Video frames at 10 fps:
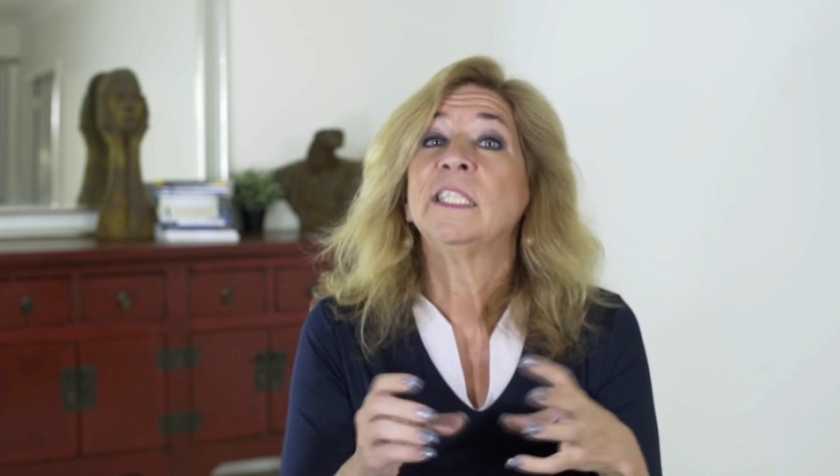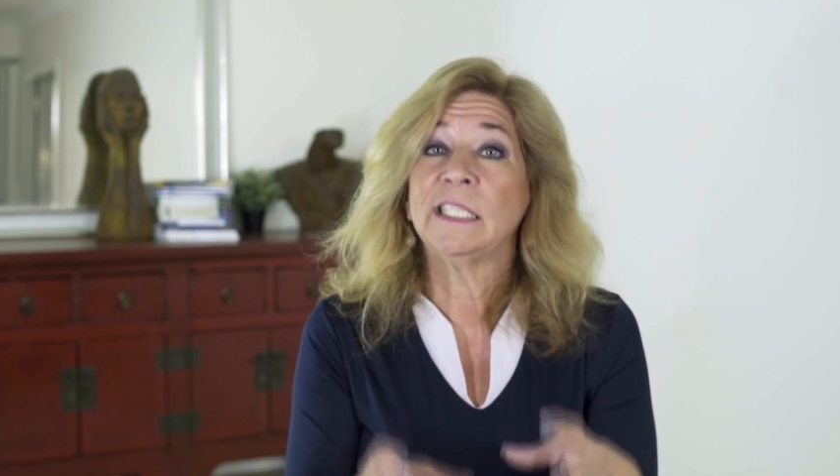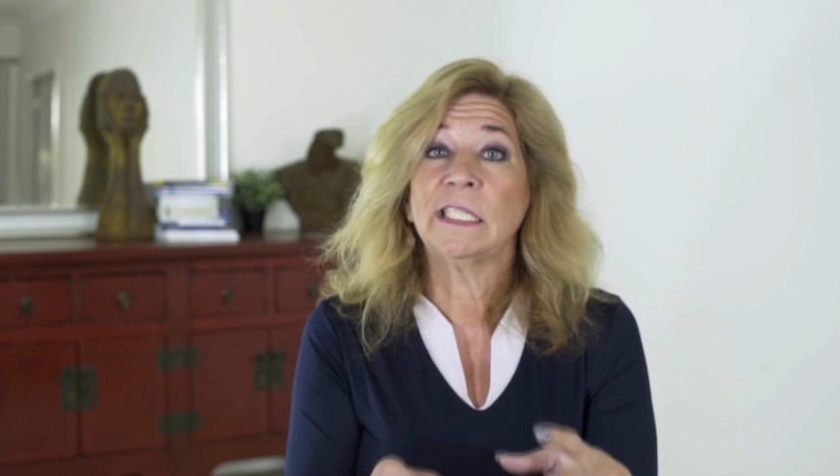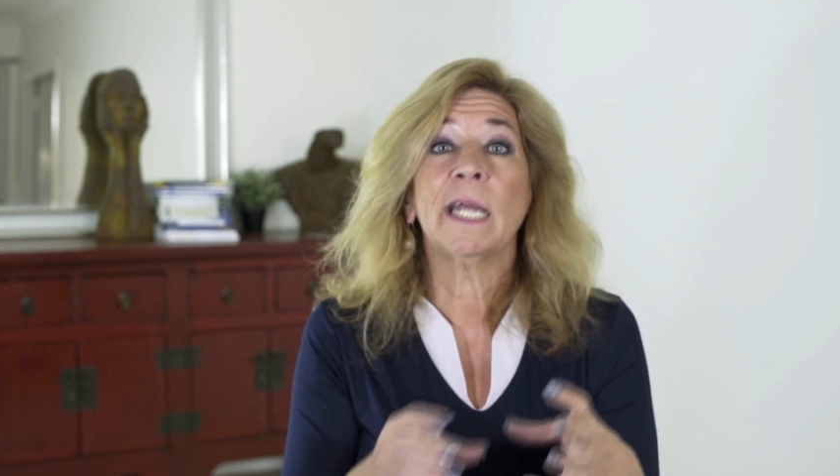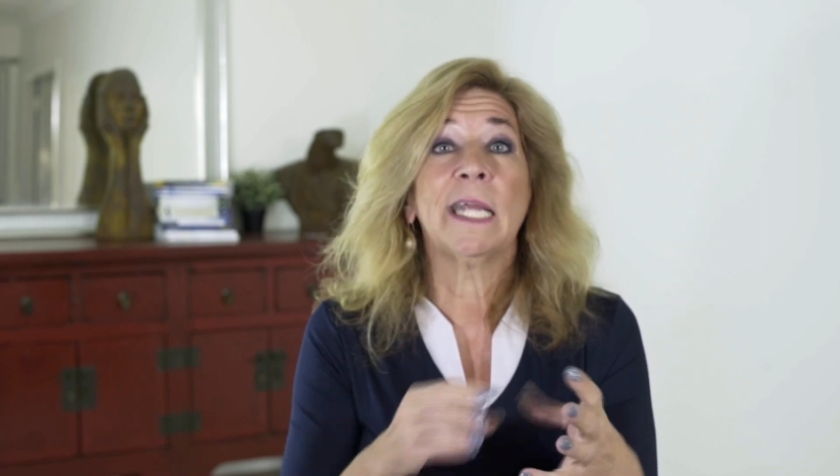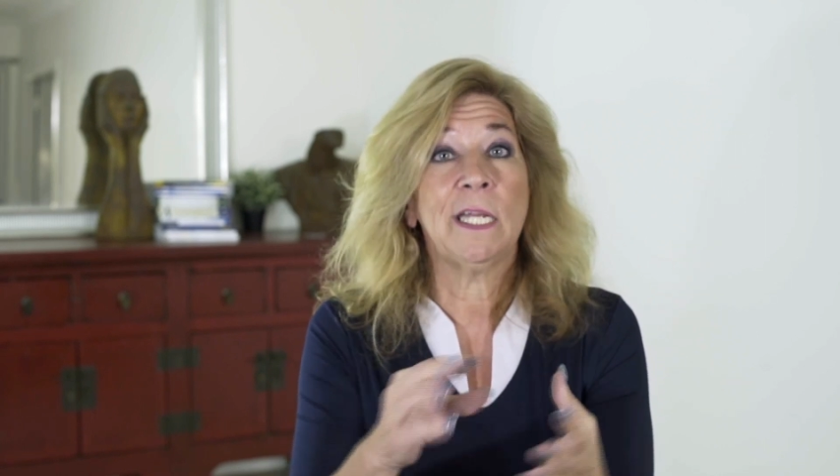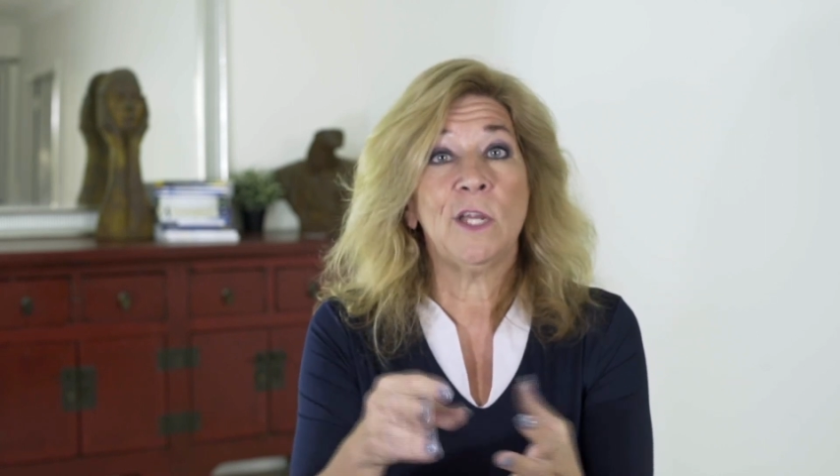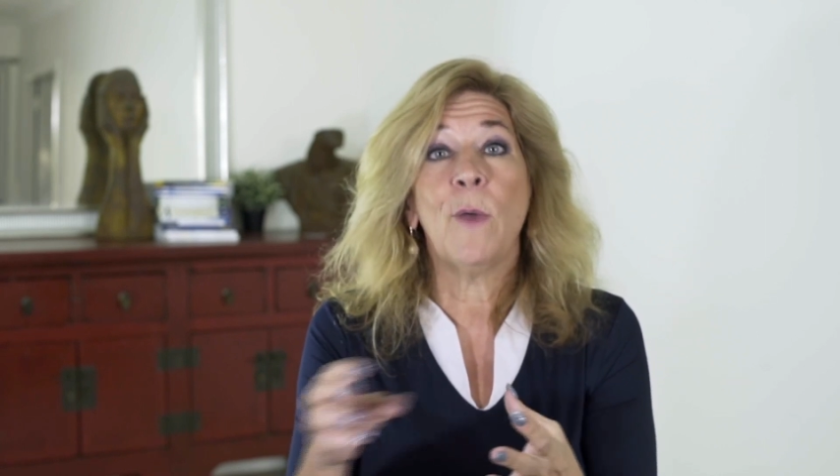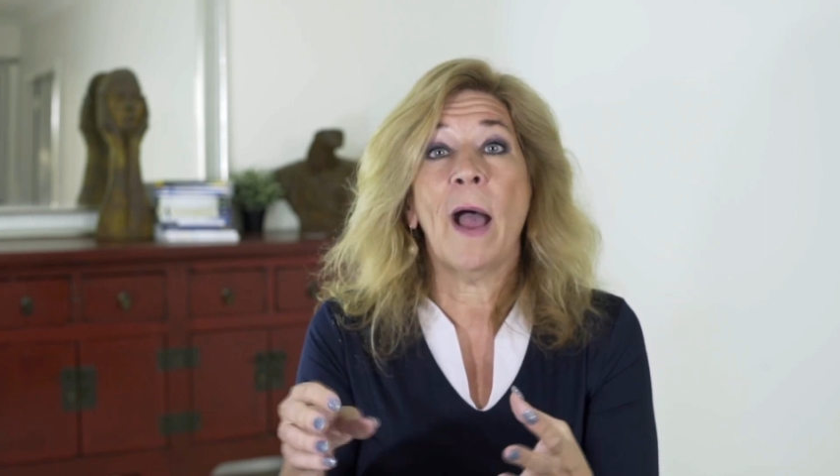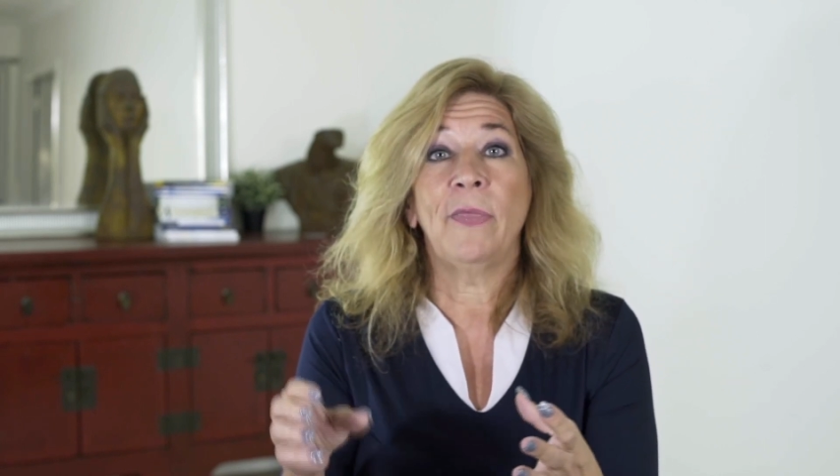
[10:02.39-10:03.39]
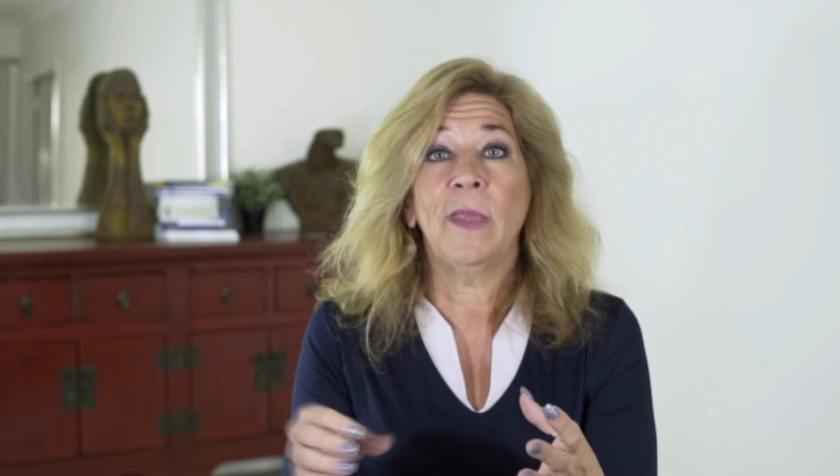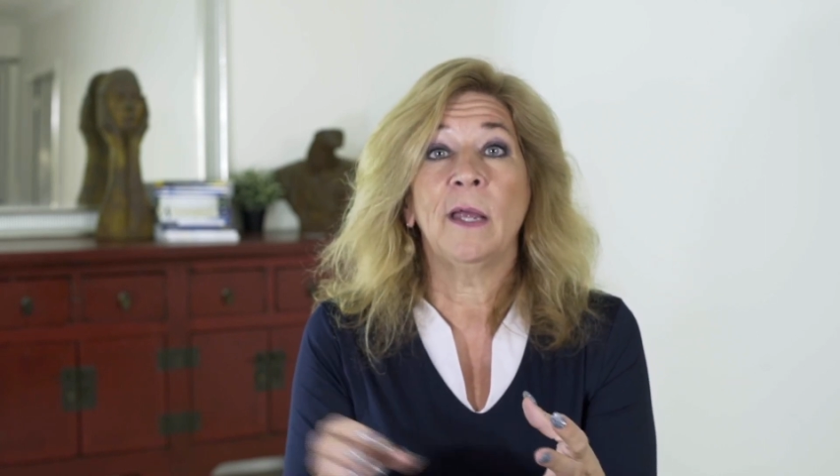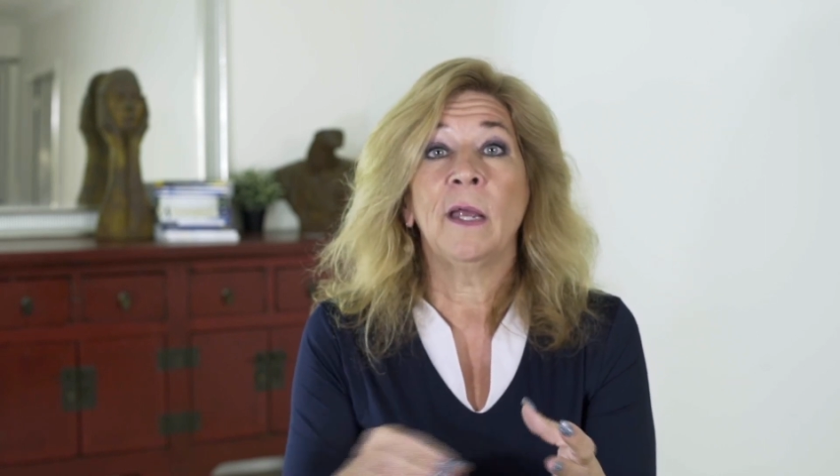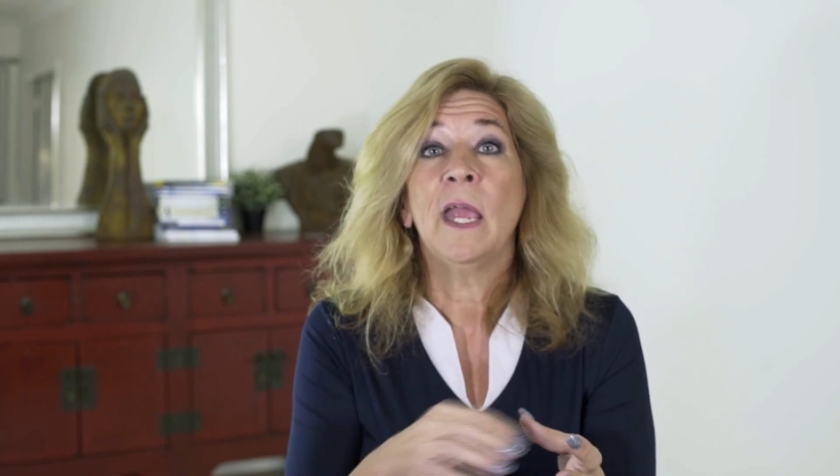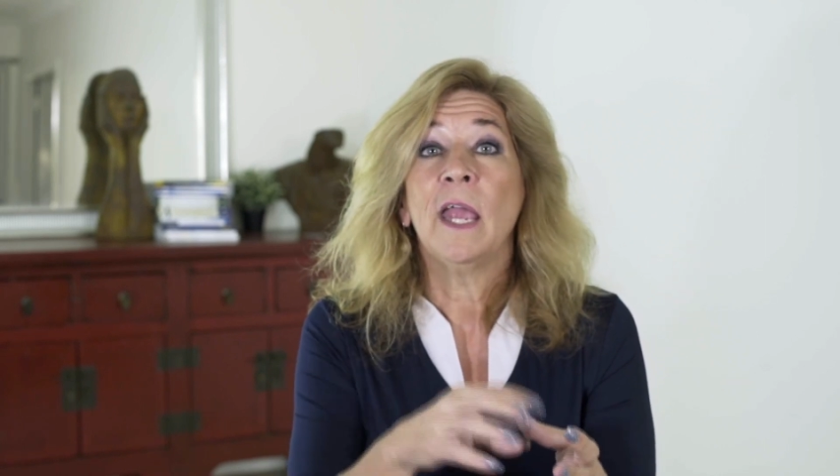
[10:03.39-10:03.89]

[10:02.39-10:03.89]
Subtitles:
to start getting you out there